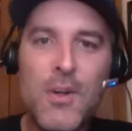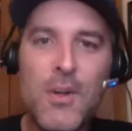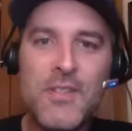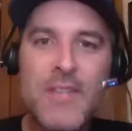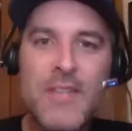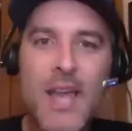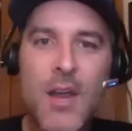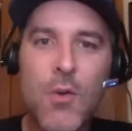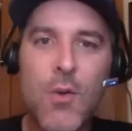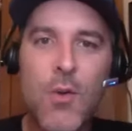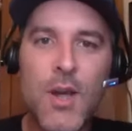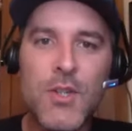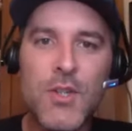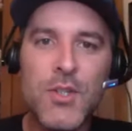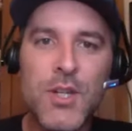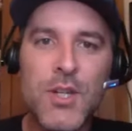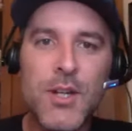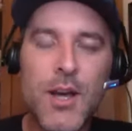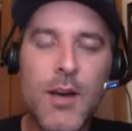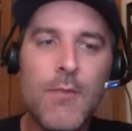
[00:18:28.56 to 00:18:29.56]
that question
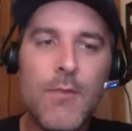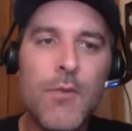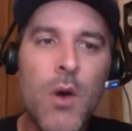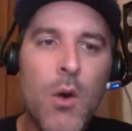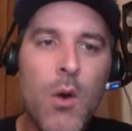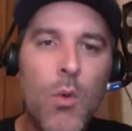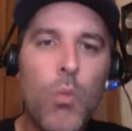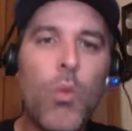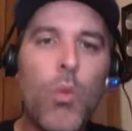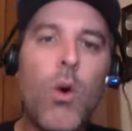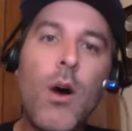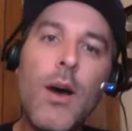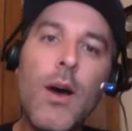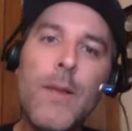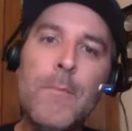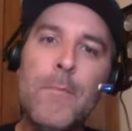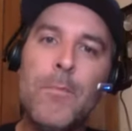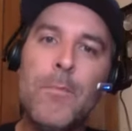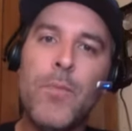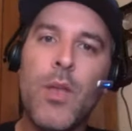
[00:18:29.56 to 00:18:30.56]
of one
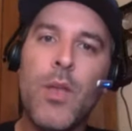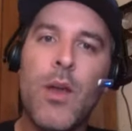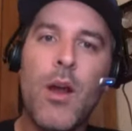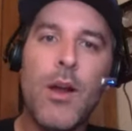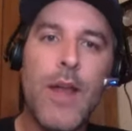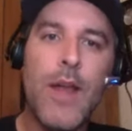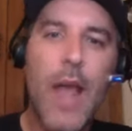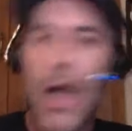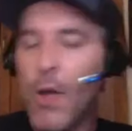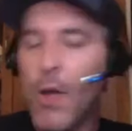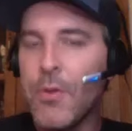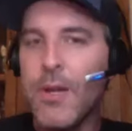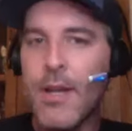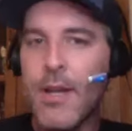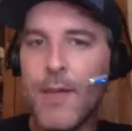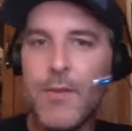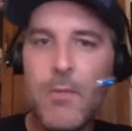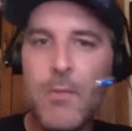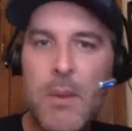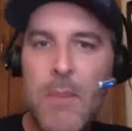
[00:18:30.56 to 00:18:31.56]
are you healthy enough
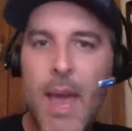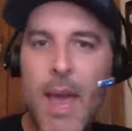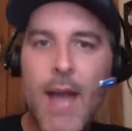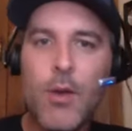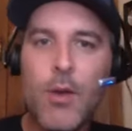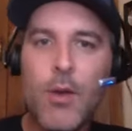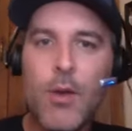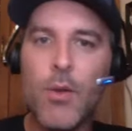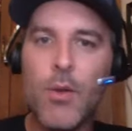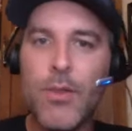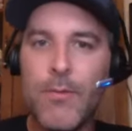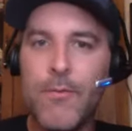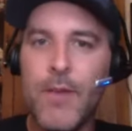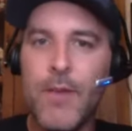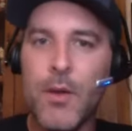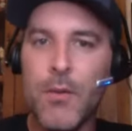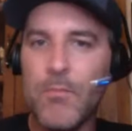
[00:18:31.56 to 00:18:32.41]
to be back on the field